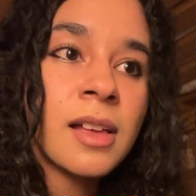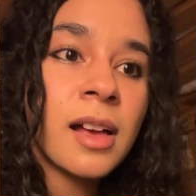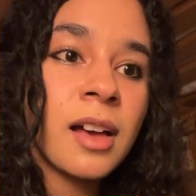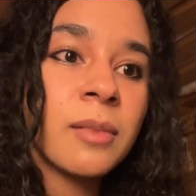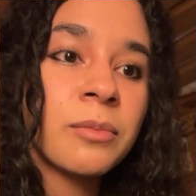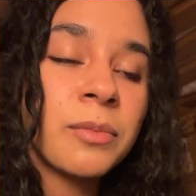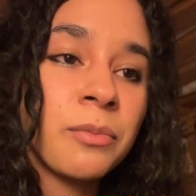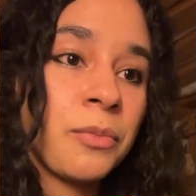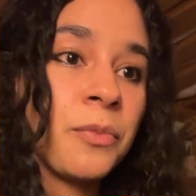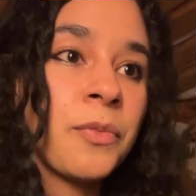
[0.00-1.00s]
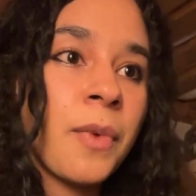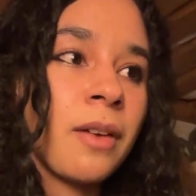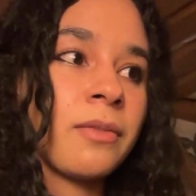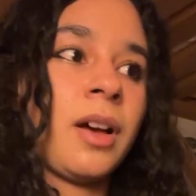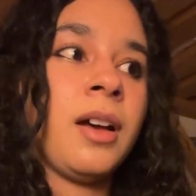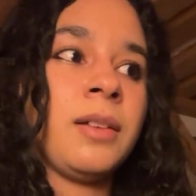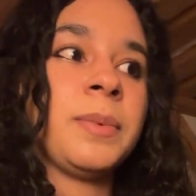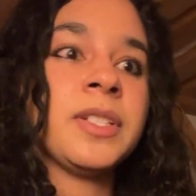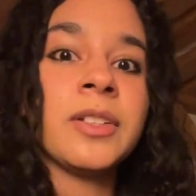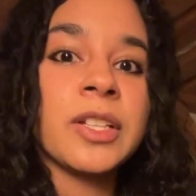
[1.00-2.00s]
up
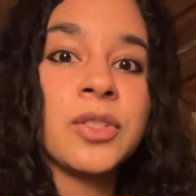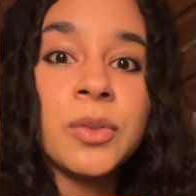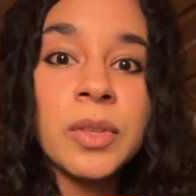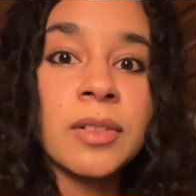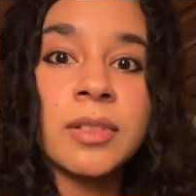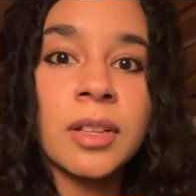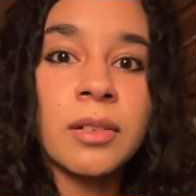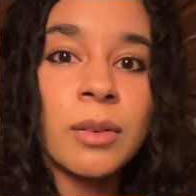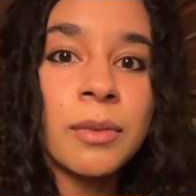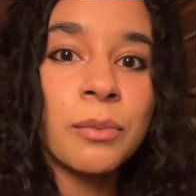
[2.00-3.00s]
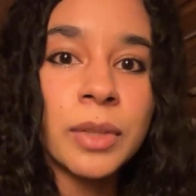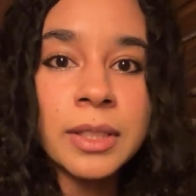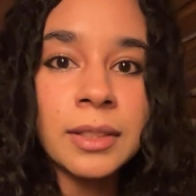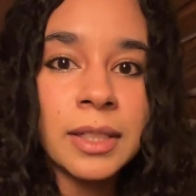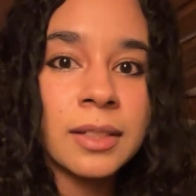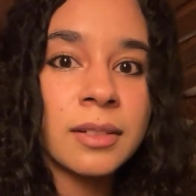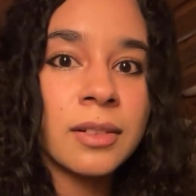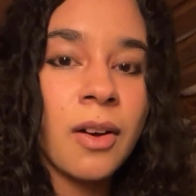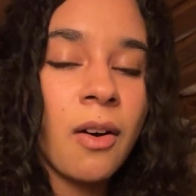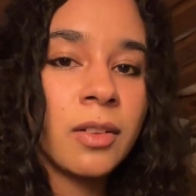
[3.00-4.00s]
until like 2 years ago, no one really like
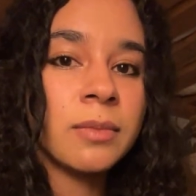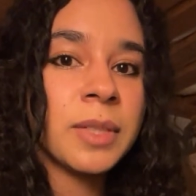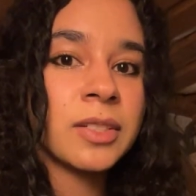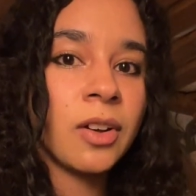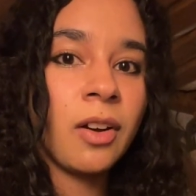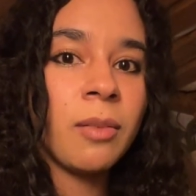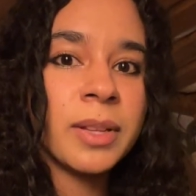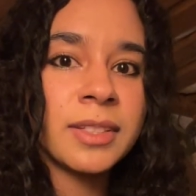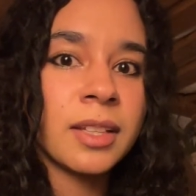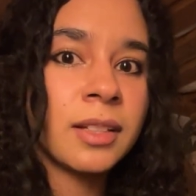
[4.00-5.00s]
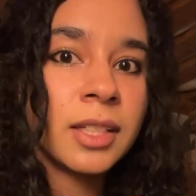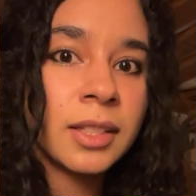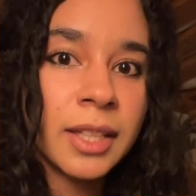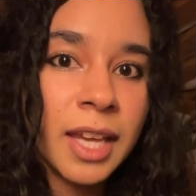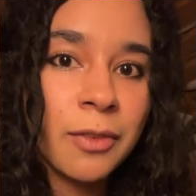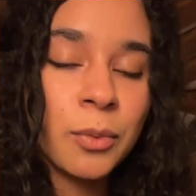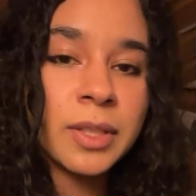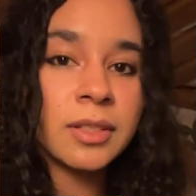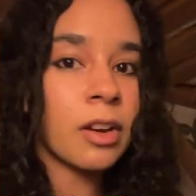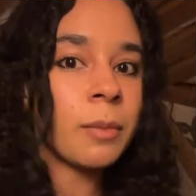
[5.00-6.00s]
called me tall, but suddenly like
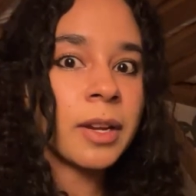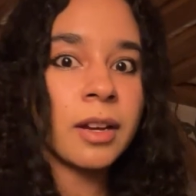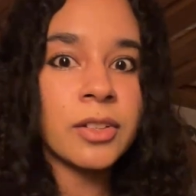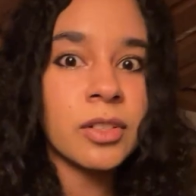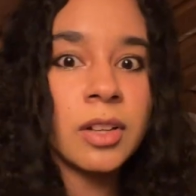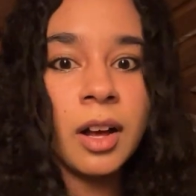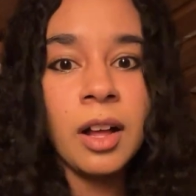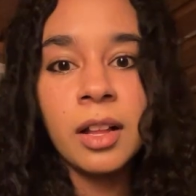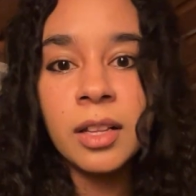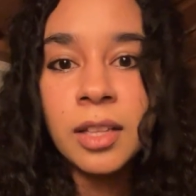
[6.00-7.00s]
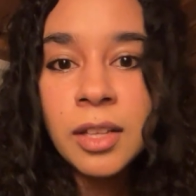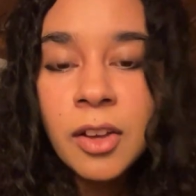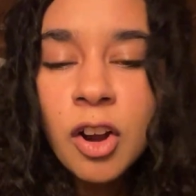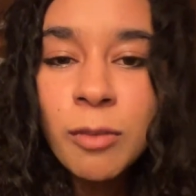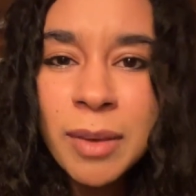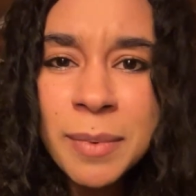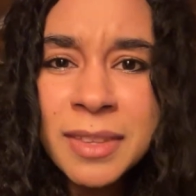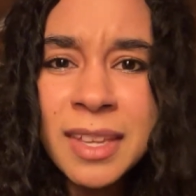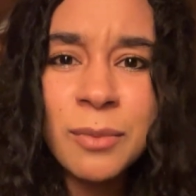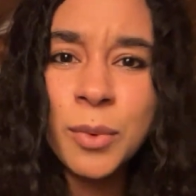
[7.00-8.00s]
everyone's like, oh my God, you're tall. Or maybe
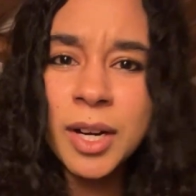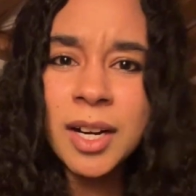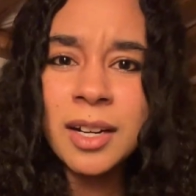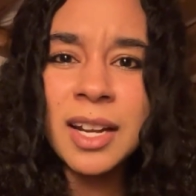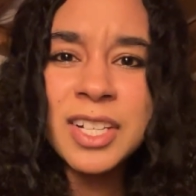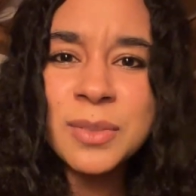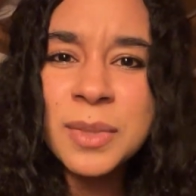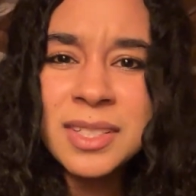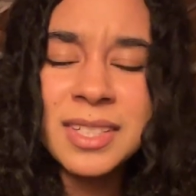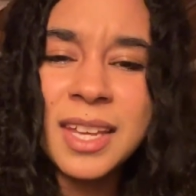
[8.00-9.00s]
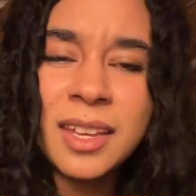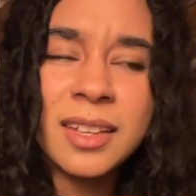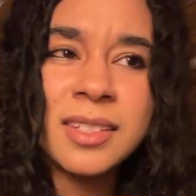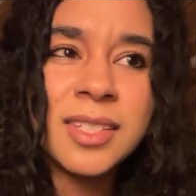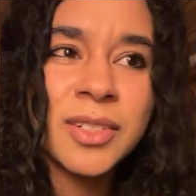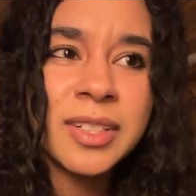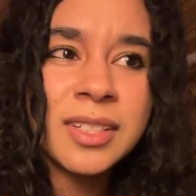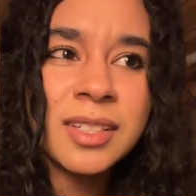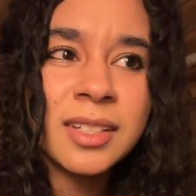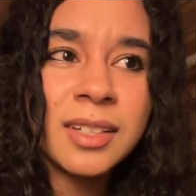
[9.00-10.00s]
they were, and I just wasn't taking it
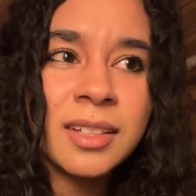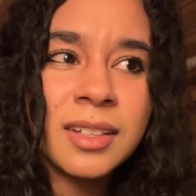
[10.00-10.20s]
seriously.